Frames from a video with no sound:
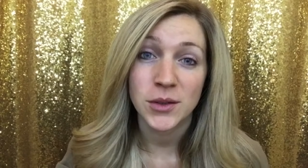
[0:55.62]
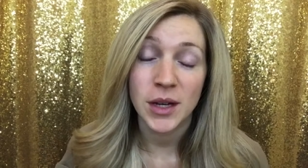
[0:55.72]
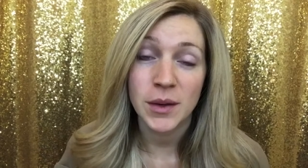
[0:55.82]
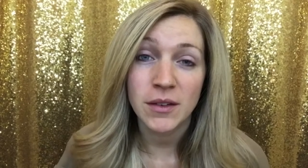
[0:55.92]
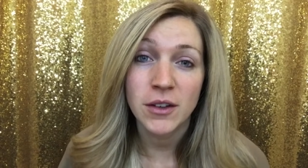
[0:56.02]
so
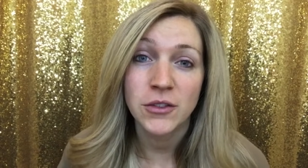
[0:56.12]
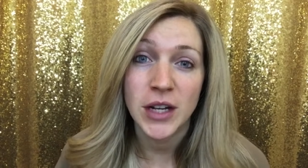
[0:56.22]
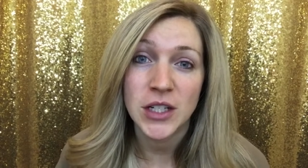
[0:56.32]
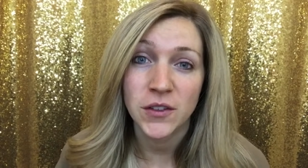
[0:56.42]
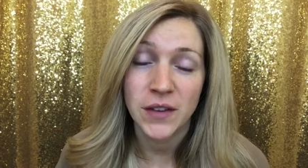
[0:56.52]
now we have a
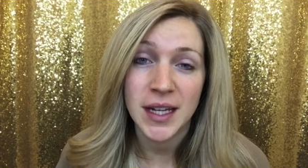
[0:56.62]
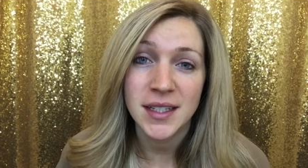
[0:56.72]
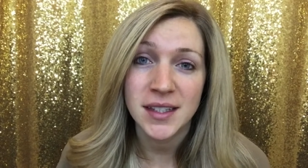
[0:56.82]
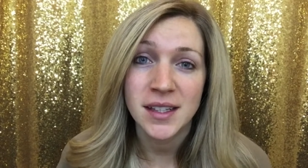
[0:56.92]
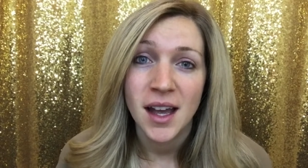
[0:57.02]
fresh
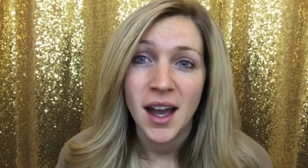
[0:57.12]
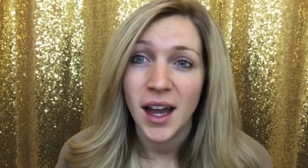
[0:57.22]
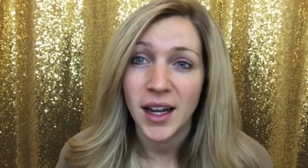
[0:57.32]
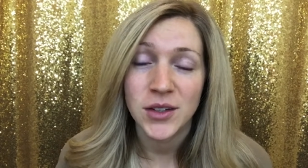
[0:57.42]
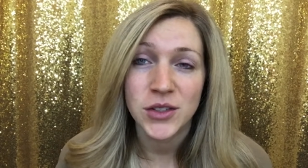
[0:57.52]
face.
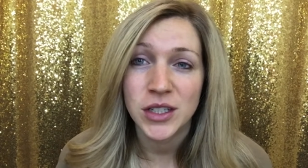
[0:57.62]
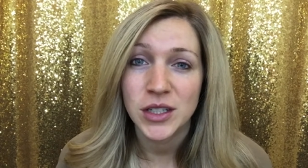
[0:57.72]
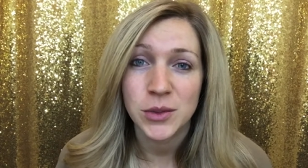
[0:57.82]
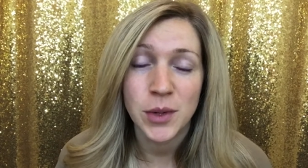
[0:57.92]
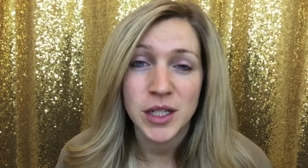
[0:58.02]
I
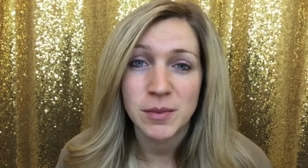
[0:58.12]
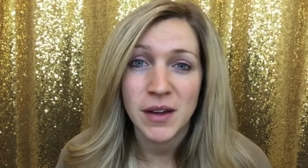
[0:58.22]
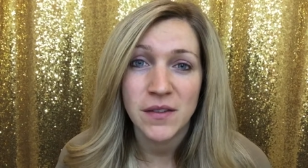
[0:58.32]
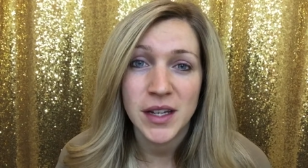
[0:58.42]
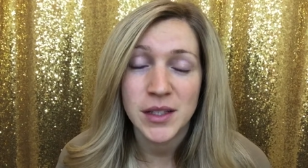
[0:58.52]
usually just wash
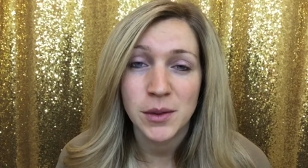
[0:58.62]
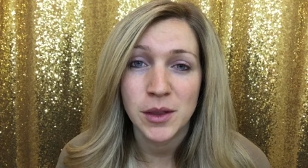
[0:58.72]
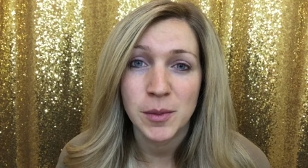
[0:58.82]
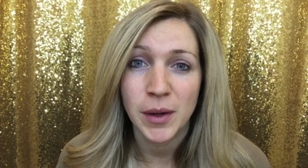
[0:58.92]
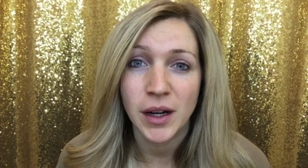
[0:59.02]
my face
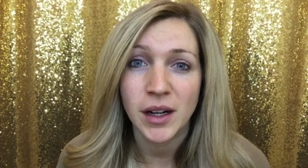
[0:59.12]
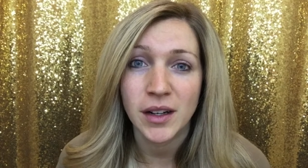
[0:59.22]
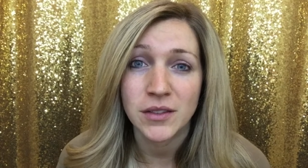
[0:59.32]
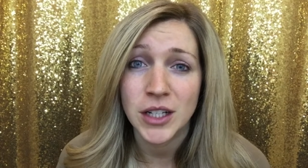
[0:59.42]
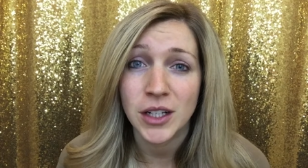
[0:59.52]
with a bar
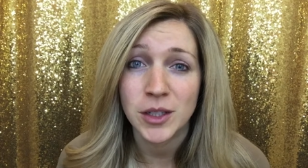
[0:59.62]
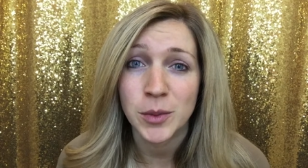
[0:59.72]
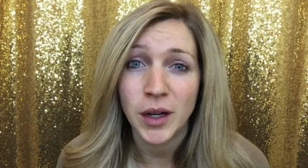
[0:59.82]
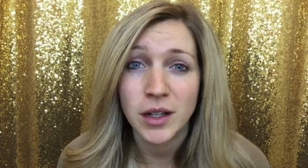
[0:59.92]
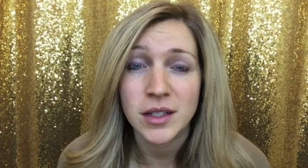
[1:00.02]
of Dr.
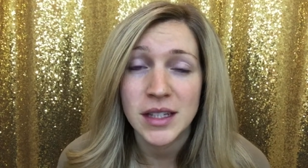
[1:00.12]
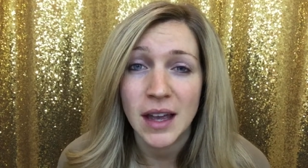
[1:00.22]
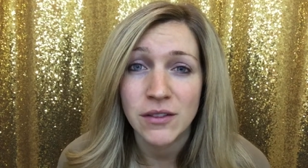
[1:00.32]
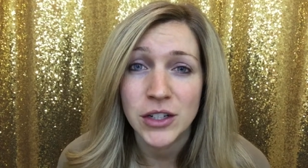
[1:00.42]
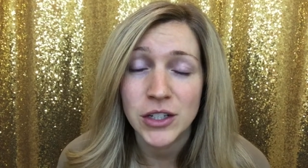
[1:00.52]
Bronner's
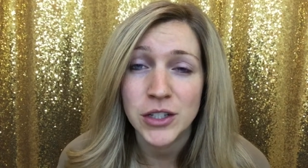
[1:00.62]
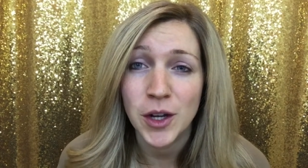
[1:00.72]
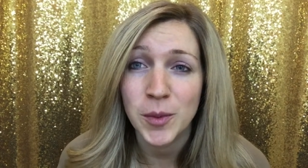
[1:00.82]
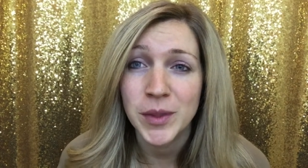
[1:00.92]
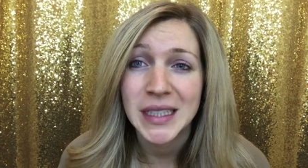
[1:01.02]
lavender
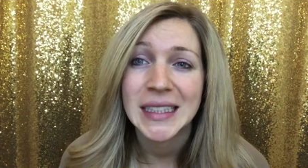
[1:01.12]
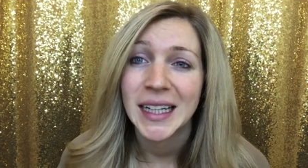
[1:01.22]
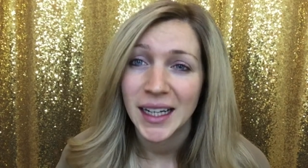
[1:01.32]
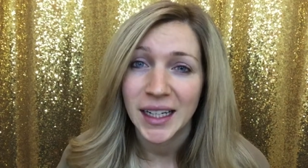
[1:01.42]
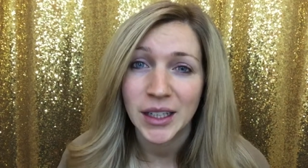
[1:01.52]
soap.
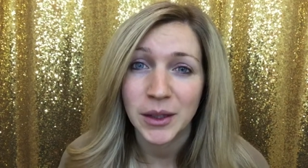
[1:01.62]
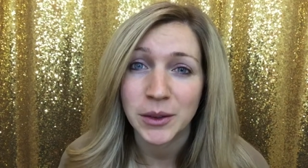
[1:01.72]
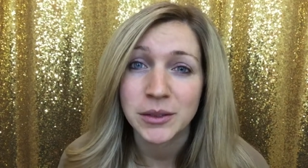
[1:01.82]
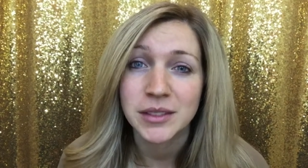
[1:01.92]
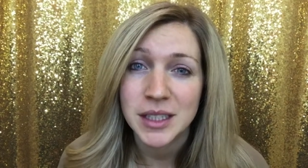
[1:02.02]
I
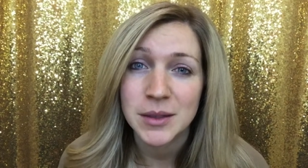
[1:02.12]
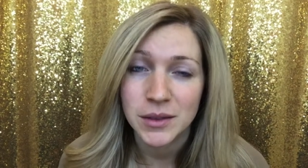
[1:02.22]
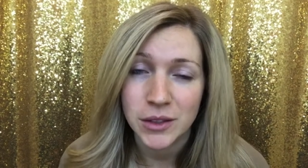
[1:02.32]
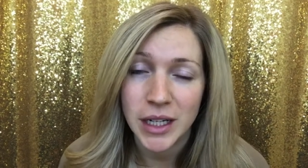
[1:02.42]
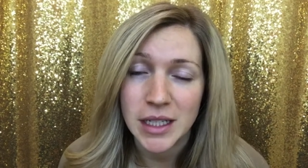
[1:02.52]
know, it's
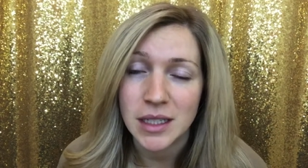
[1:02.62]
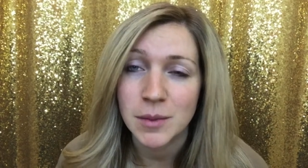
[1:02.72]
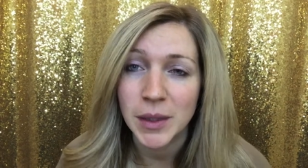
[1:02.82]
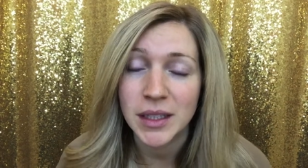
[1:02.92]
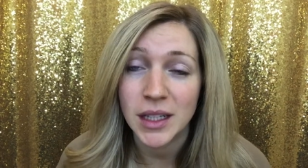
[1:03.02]
crazy,
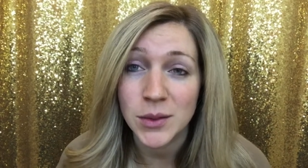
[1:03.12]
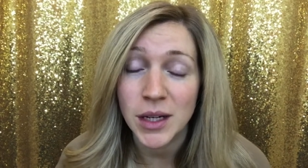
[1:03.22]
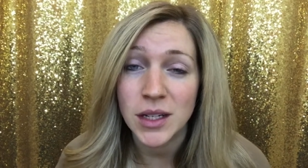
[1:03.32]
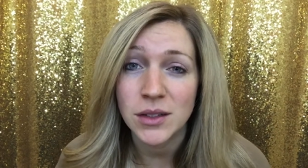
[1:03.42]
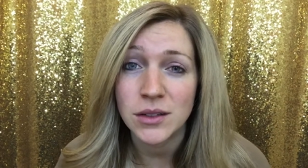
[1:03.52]
but that's
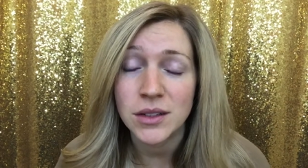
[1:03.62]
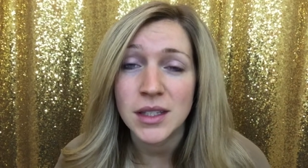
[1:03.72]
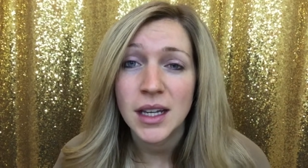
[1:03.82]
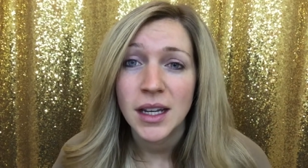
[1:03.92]
what I use.